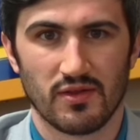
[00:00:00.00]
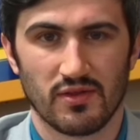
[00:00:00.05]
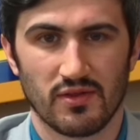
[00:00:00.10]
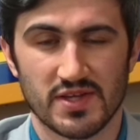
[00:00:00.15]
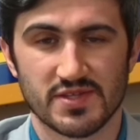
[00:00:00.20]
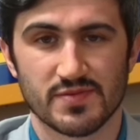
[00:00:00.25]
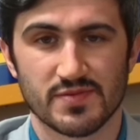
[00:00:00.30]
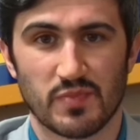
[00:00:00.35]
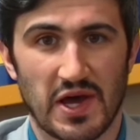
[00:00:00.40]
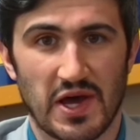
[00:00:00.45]

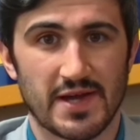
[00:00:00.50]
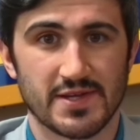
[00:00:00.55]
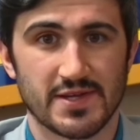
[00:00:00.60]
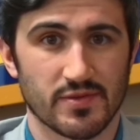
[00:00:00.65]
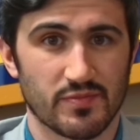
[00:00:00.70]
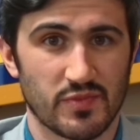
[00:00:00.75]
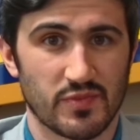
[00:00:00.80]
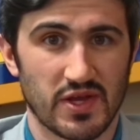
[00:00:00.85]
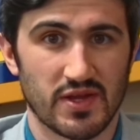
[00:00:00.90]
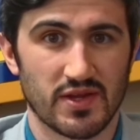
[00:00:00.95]
less biased
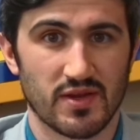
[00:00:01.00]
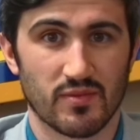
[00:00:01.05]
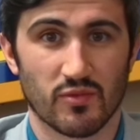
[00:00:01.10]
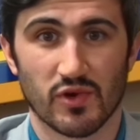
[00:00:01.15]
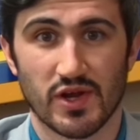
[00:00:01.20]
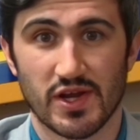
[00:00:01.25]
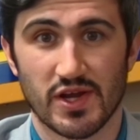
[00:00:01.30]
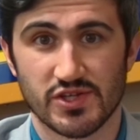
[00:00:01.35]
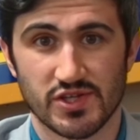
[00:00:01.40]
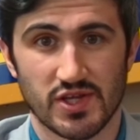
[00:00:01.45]
opinion,
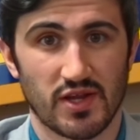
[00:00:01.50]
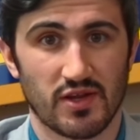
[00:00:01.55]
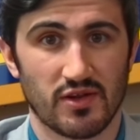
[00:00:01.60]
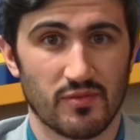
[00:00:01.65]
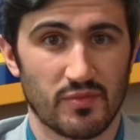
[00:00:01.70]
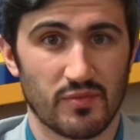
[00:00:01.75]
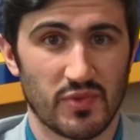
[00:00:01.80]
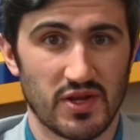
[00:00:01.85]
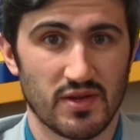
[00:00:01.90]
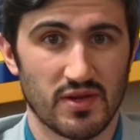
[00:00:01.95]
more
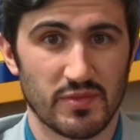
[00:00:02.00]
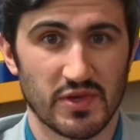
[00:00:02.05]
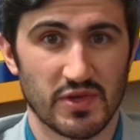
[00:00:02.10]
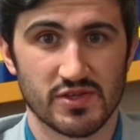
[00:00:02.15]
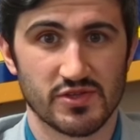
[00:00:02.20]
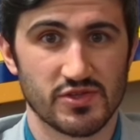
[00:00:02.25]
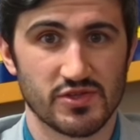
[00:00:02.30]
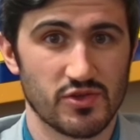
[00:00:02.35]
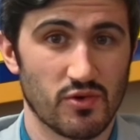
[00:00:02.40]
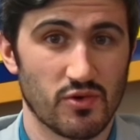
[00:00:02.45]
educated opinion,
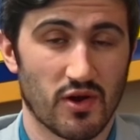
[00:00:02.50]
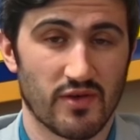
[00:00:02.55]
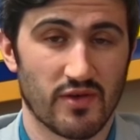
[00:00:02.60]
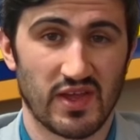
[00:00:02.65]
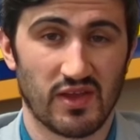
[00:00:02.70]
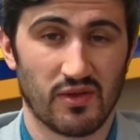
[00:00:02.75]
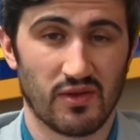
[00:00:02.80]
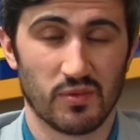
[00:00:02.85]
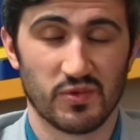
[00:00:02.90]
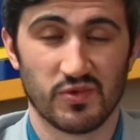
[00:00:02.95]
because you are
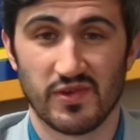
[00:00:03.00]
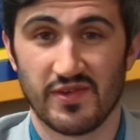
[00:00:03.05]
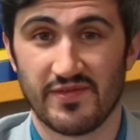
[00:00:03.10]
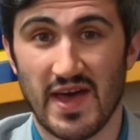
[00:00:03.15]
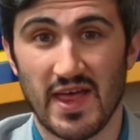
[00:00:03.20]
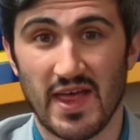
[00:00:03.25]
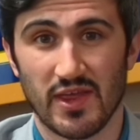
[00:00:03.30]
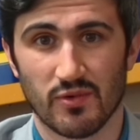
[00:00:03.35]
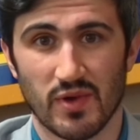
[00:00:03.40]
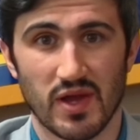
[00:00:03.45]
able to
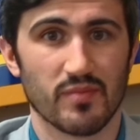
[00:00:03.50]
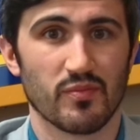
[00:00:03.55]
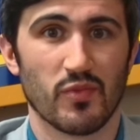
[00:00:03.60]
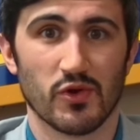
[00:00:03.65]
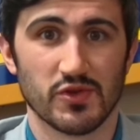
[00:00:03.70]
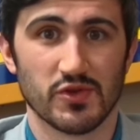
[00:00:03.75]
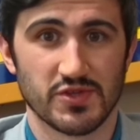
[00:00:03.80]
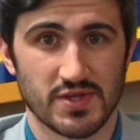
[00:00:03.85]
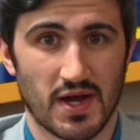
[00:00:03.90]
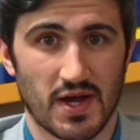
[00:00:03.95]
evaluate
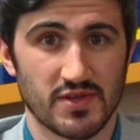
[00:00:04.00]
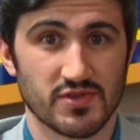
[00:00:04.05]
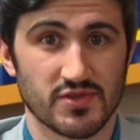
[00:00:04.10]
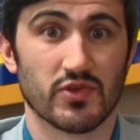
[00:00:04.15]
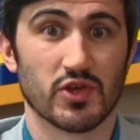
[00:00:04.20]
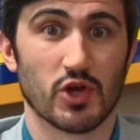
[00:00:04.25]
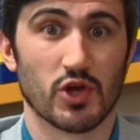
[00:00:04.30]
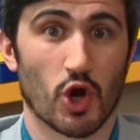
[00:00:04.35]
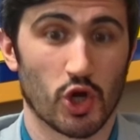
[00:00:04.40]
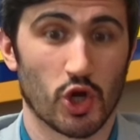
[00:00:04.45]
both sides
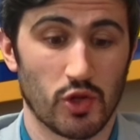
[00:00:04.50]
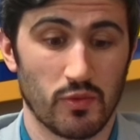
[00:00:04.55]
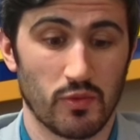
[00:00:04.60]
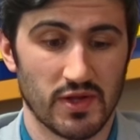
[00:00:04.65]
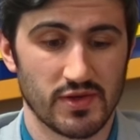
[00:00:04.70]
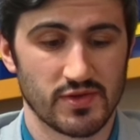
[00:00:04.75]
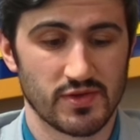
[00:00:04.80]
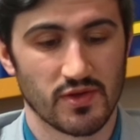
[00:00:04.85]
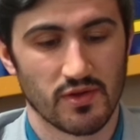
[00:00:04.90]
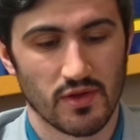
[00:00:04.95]
of the
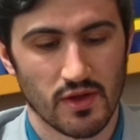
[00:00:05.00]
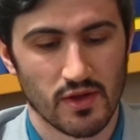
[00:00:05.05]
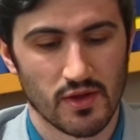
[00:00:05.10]
argument.